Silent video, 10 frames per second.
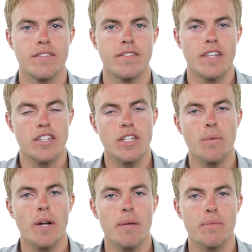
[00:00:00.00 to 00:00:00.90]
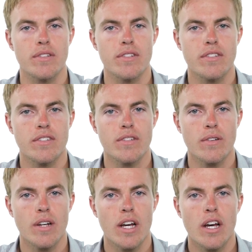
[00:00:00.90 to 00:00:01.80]
and see what happens.
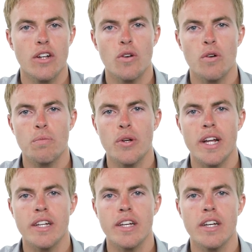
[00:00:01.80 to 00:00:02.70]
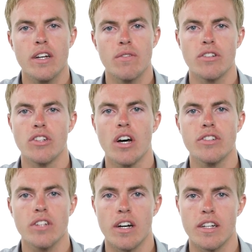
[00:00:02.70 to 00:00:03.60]
Don't put any
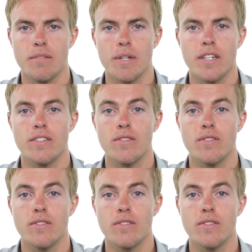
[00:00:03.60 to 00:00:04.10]
results on it because